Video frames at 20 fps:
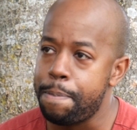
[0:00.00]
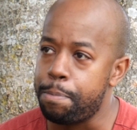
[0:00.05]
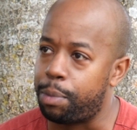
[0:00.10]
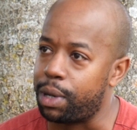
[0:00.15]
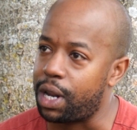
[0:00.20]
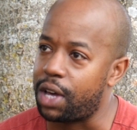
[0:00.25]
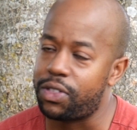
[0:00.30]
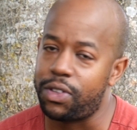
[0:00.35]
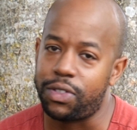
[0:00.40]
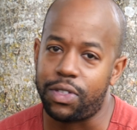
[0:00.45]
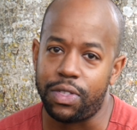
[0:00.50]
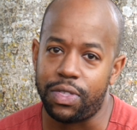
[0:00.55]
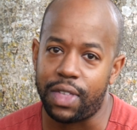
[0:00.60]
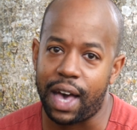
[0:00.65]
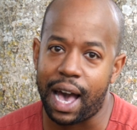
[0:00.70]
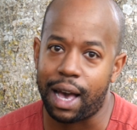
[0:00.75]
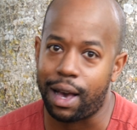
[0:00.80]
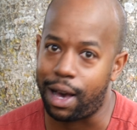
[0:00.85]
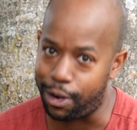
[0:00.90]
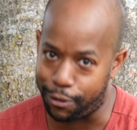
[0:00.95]
But other than
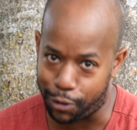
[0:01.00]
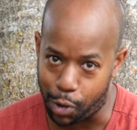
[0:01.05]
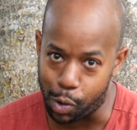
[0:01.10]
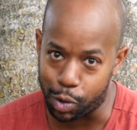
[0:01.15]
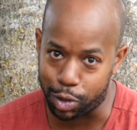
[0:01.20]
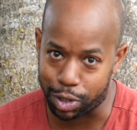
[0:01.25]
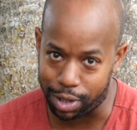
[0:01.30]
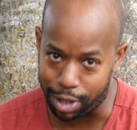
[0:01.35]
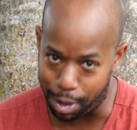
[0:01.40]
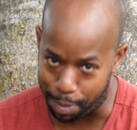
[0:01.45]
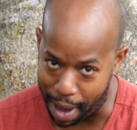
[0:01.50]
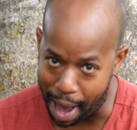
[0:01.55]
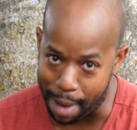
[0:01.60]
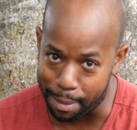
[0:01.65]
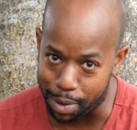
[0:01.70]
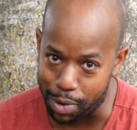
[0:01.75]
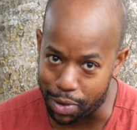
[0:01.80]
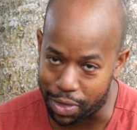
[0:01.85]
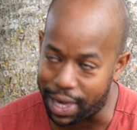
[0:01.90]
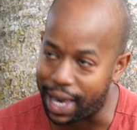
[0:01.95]
that, and of course the
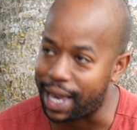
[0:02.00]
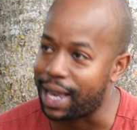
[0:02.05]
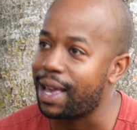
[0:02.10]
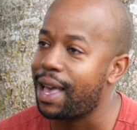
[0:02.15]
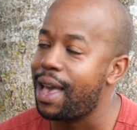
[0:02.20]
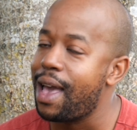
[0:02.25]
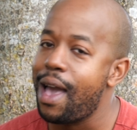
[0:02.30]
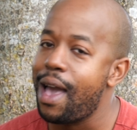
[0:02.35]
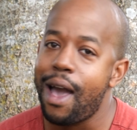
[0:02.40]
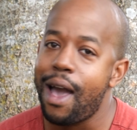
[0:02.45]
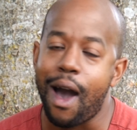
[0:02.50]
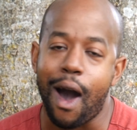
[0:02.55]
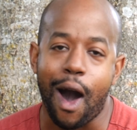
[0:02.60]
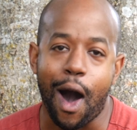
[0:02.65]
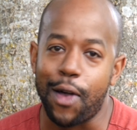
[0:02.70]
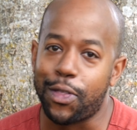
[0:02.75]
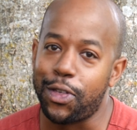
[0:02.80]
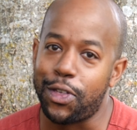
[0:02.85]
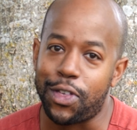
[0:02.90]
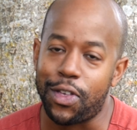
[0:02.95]
bamboo thing,
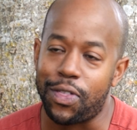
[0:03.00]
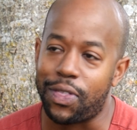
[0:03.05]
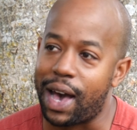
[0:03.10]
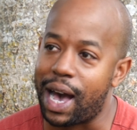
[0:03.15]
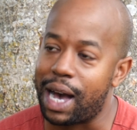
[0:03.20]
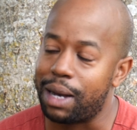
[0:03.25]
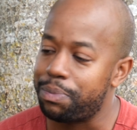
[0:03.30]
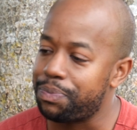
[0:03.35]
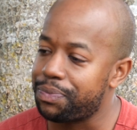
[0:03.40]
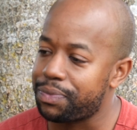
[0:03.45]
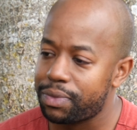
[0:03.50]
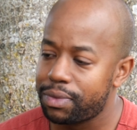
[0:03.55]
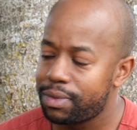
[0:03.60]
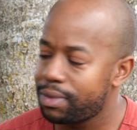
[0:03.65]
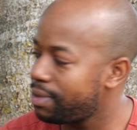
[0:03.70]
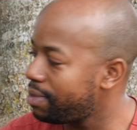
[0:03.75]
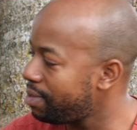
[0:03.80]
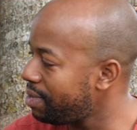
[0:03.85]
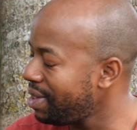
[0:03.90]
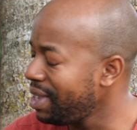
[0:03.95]
other than that,
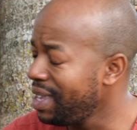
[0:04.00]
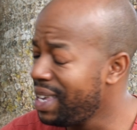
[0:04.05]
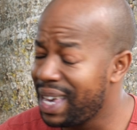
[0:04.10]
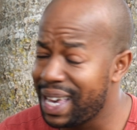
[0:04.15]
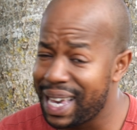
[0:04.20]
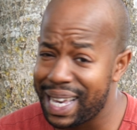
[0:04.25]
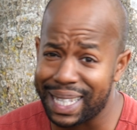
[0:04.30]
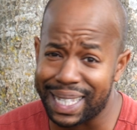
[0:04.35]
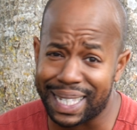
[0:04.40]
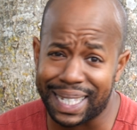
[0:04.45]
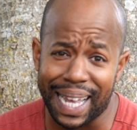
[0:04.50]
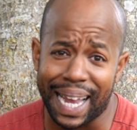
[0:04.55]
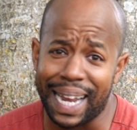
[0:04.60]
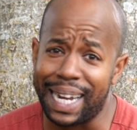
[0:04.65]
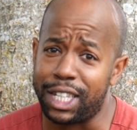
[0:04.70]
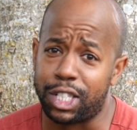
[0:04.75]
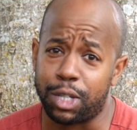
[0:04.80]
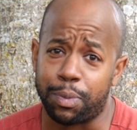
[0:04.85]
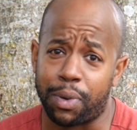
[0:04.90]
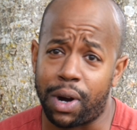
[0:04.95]

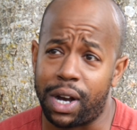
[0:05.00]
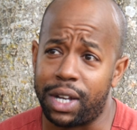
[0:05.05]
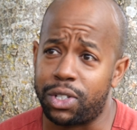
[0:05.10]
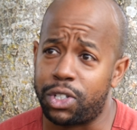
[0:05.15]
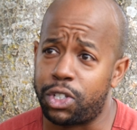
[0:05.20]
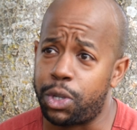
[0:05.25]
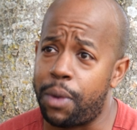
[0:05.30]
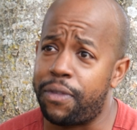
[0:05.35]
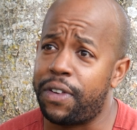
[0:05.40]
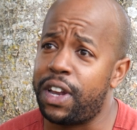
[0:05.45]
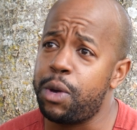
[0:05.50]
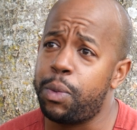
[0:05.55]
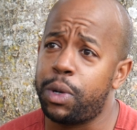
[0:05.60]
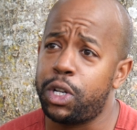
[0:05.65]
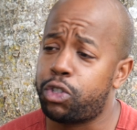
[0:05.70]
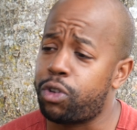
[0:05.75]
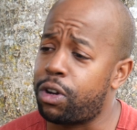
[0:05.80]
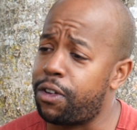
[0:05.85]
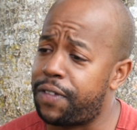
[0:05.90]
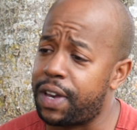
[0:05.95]
insanely surprised. So if anyone
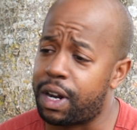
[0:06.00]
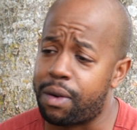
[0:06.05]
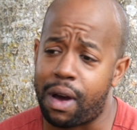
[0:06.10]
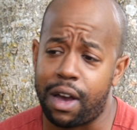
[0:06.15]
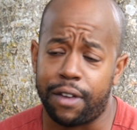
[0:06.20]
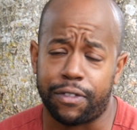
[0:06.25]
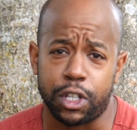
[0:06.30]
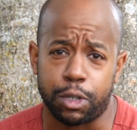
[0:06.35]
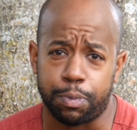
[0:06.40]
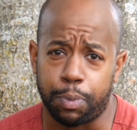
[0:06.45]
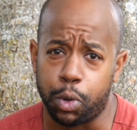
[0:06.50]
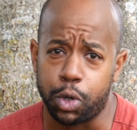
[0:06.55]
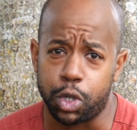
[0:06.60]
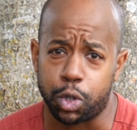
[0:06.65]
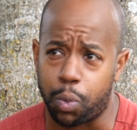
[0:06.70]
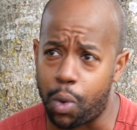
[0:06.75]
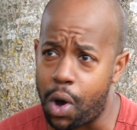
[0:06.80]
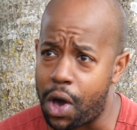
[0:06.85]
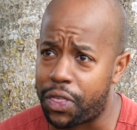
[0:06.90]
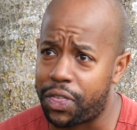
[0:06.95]
is trying to figure out if this board
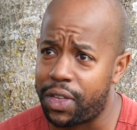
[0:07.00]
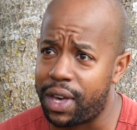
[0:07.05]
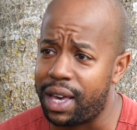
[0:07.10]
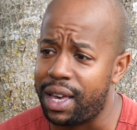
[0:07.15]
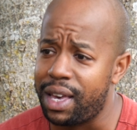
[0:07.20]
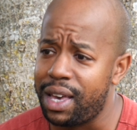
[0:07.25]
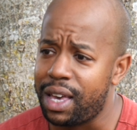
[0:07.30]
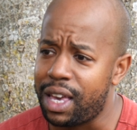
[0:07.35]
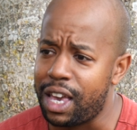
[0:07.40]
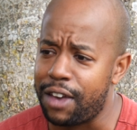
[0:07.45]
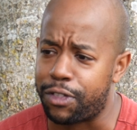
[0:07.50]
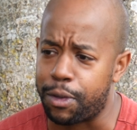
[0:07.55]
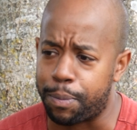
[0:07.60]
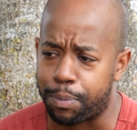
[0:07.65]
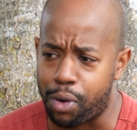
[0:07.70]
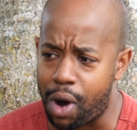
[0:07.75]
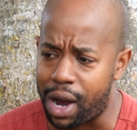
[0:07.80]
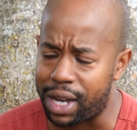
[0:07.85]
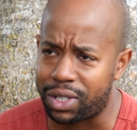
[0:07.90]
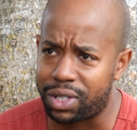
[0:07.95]
is worth it, if the
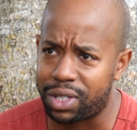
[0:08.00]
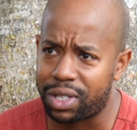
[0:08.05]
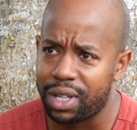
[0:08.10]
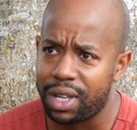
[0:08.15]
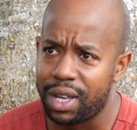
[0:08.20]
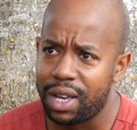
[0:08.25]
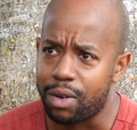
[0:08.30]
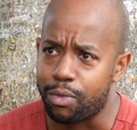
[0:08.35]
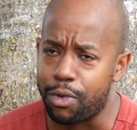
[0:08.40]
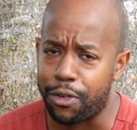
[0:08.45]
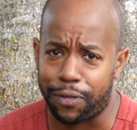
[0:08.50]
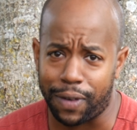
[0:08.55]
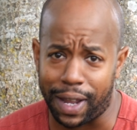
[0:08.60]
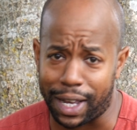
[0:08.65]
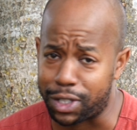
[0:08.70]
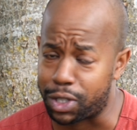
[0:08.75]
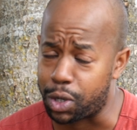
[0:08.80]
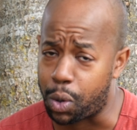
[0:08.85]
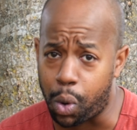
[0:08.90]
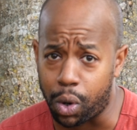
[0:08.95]
price
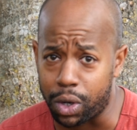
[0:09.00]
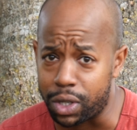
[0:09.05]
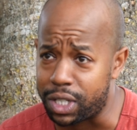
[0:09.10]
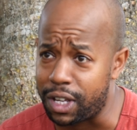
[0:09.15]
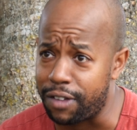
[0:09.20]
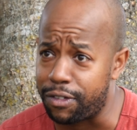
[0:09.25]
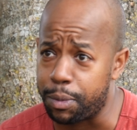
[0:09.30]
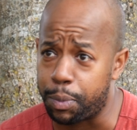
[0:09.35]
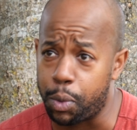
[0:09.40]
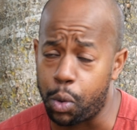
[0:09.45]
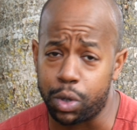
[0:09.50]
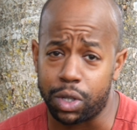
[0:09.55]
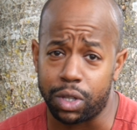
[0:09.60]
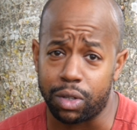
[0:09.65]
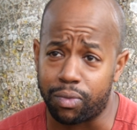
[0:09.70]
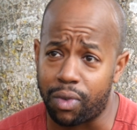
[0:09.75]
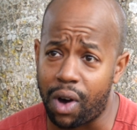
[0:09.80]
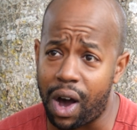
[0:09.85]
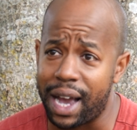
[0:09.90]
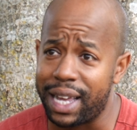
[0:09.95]
reflects the quality of the board and
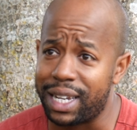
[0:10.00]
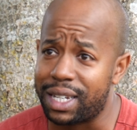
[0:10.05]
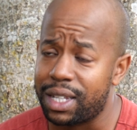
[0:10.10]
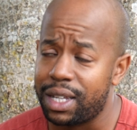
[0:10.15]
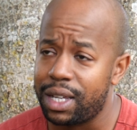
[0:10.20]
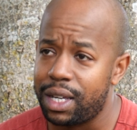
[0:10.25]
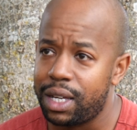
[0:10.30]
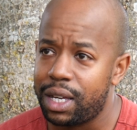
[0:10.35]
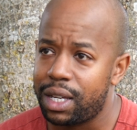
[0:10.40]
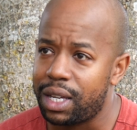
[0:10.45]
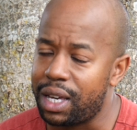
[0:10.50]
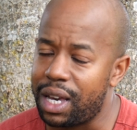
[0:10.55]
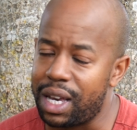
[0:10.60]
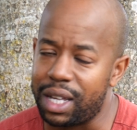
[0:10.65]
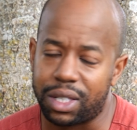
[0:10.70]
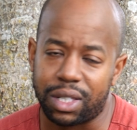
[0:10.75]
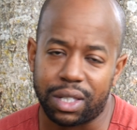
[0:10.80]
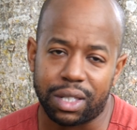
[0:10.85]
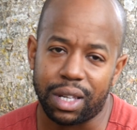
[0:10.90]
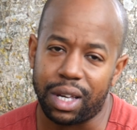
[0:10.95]
the ride,
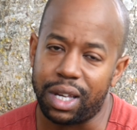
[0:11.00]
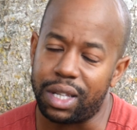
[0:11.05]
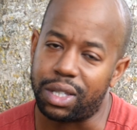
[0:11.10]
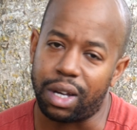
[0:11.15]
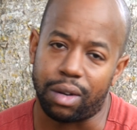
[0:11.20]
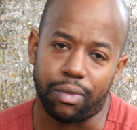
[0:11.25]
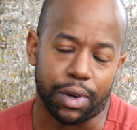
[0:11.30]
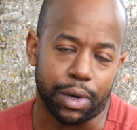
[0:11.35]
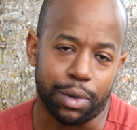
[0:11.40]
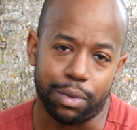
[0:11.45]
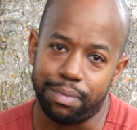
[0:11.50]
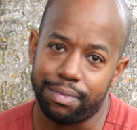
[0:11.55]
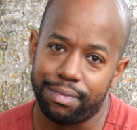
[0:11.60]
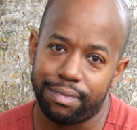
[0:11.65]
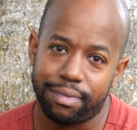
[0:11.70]
it's unreal.